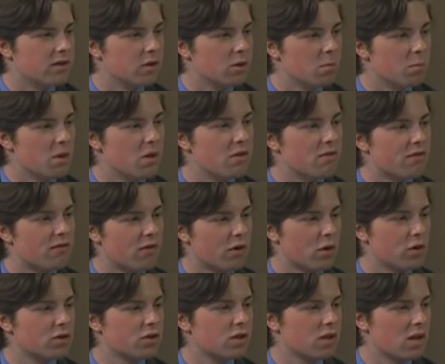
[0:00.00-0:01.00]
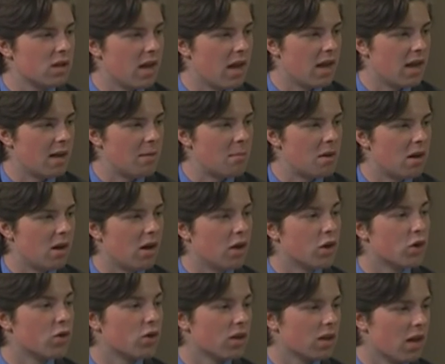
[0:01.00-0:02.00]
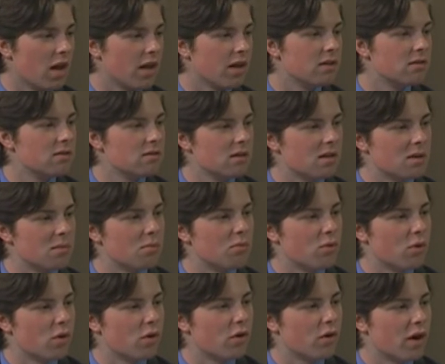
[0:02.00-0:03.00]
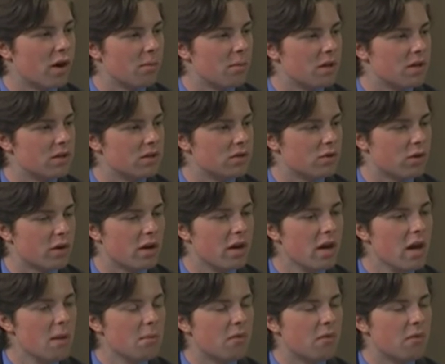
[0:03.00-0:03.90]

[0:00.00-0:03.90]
It'll be the first game under the lights in program history.